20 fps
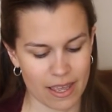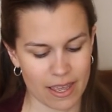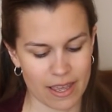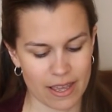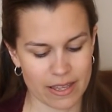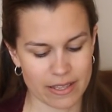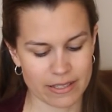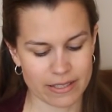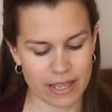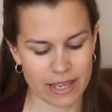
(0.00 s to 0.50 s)

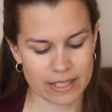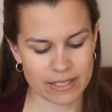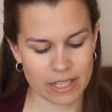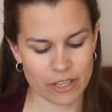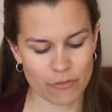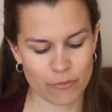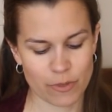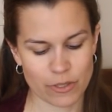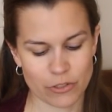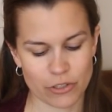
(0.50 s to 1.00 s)
And as
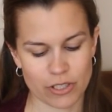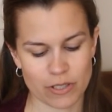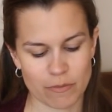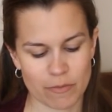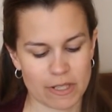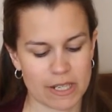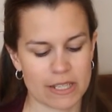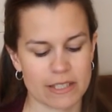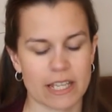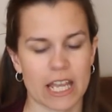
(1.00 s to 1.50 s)
I've mentioned
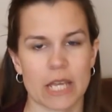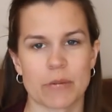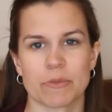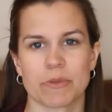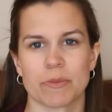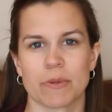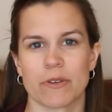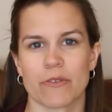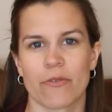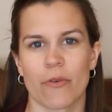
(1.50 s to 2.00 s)
many
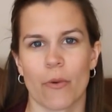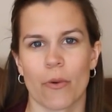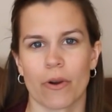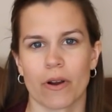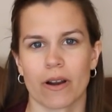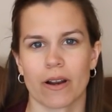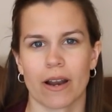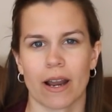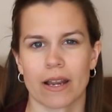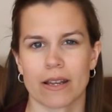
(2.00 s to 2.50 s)
times
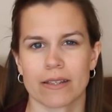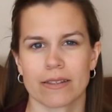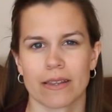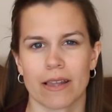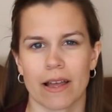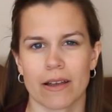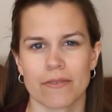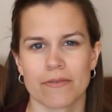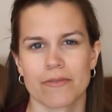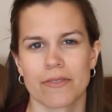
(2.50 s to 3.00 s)
before, I
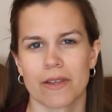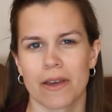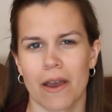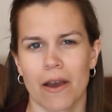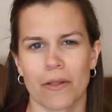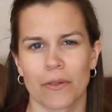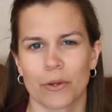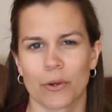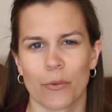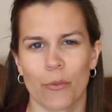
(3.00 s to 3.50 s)
love the
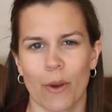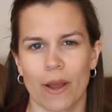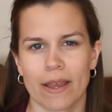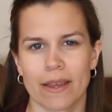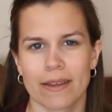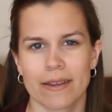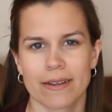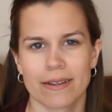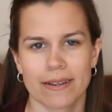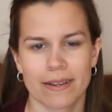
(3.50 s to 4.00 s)
color
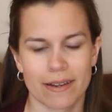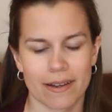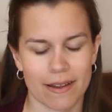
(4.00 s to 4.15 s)
white.